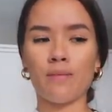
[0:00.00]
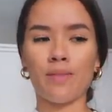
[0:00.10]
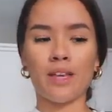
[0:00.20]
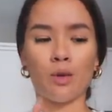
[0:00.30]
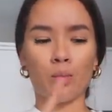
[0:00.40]

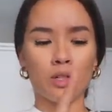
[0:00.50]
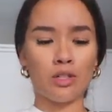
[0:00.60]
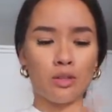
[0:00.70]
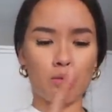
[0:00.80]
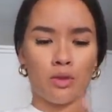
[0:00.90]
The one,
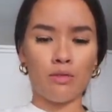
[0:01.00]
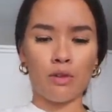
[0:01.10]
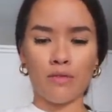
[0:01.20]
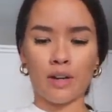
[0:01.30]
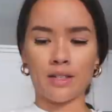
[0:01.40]
two, three,
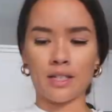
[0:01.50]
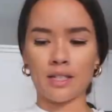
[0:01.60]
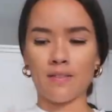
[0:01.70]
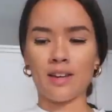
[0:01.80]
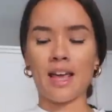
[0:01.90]
four, five, six,
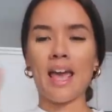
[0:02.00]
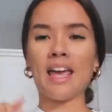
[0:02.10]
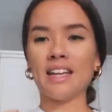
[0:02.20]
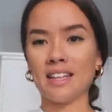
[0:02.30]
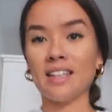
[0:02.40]
seven,
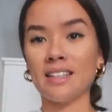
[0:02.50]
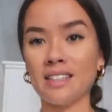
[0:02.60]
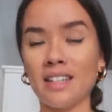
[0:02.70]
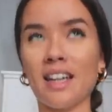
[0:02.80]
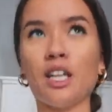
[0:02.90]
eight
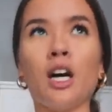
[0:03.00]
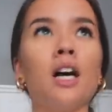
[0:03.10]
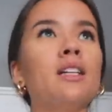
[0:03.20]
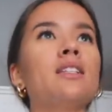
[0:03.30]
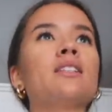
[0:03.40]
things that I got.